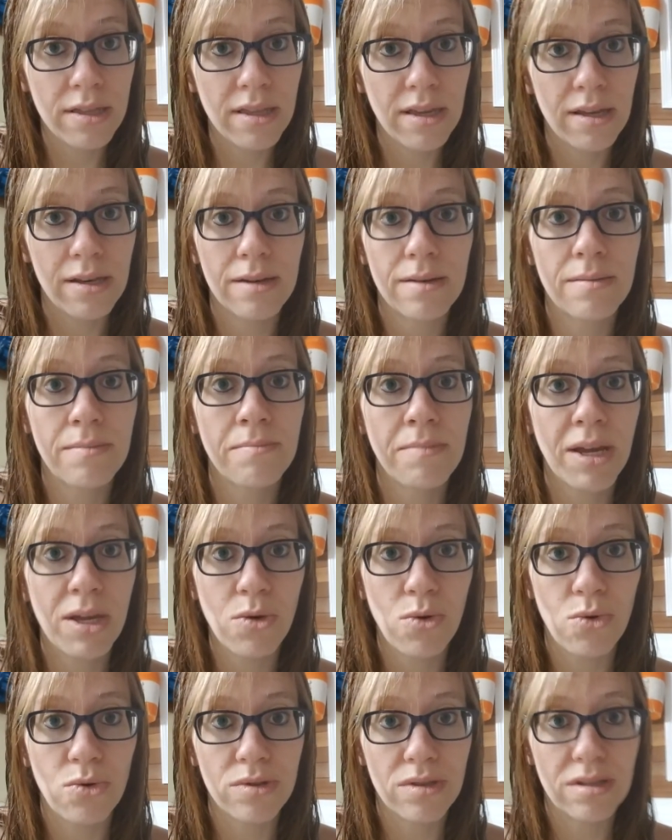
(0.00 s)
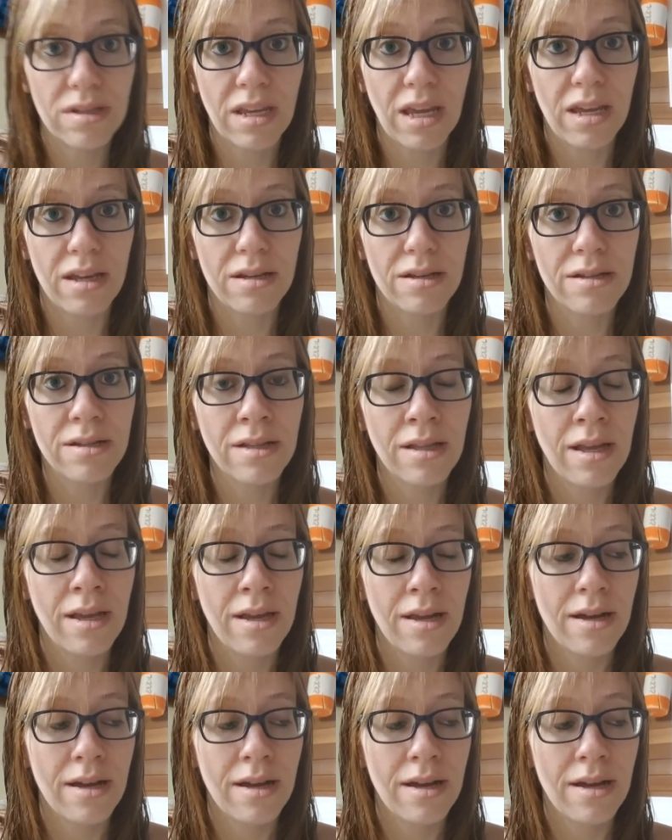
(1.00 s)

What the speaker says: than my old scale.